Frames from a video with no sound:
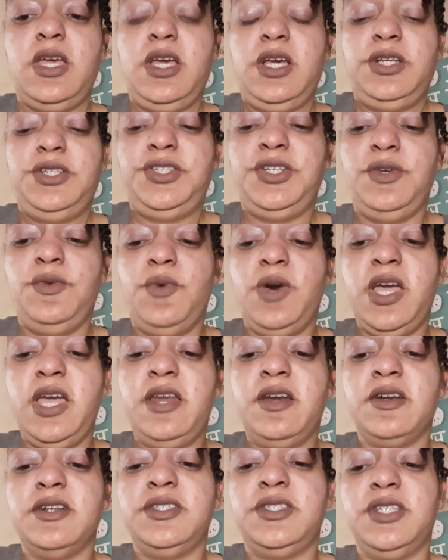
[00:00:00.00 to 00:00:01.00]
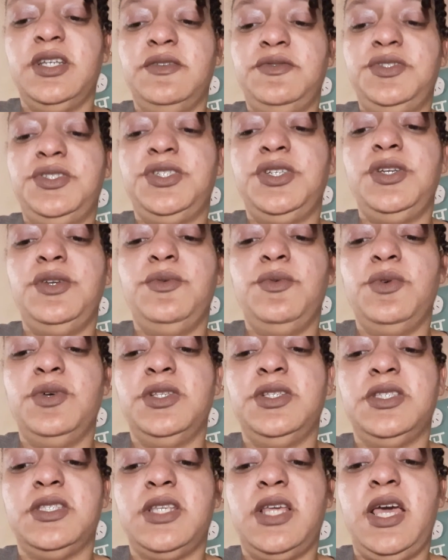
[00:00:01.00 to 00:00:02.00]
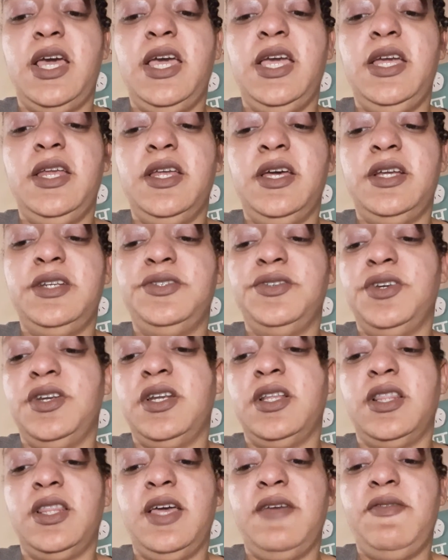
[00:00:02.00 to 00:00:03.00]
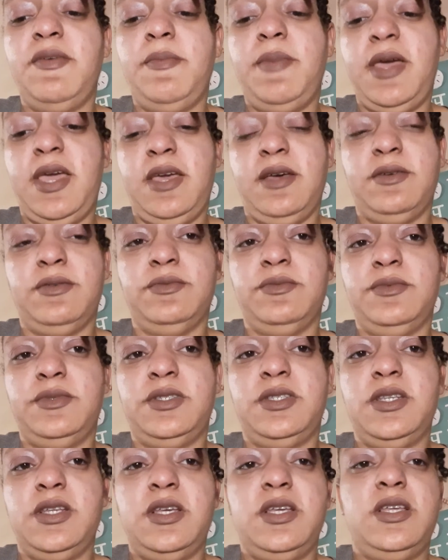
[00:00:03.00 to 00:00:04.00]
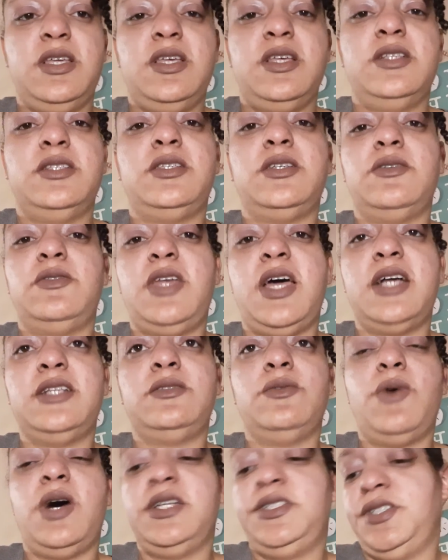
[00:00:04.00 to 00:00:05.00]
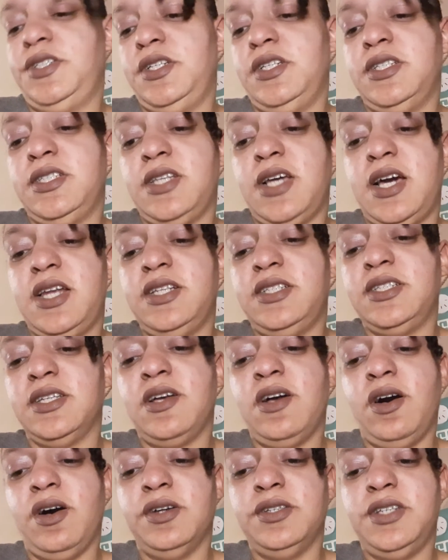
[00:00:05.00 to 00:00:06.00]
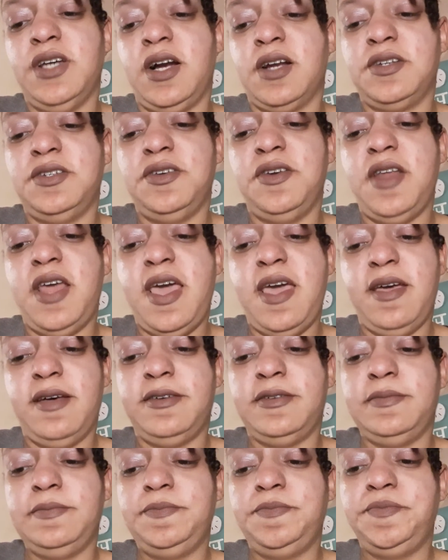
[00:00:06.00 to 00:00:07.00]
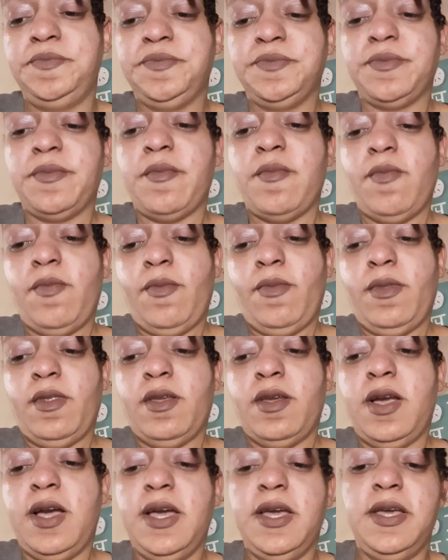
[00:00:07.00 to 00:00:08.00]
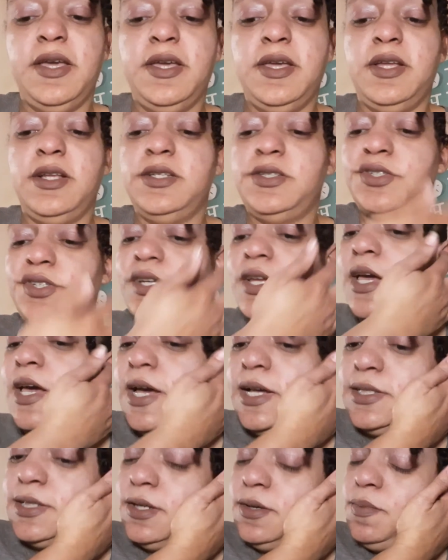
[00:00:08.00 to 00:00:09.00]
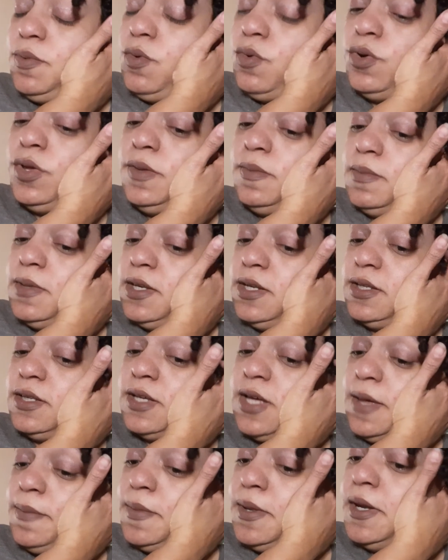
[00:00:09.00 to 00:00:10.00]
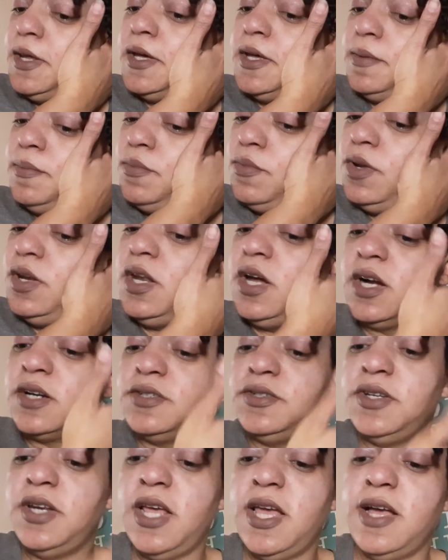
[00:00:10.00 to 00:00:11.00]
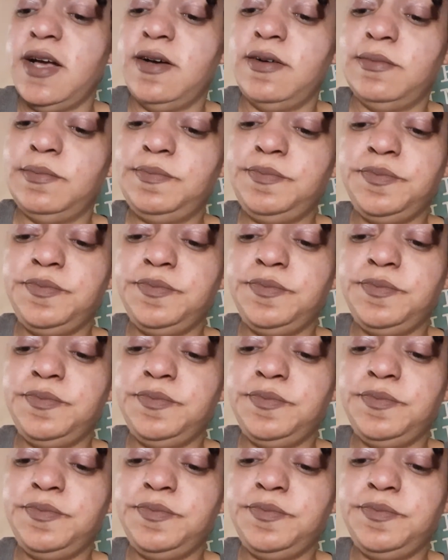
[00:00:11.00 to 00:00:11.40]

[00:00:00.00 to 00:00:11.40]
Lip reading: she weighed herself, she was 811 pounds. So that's why she decided to call Dr. Now. And she has an appointment coming up with Dr. Now.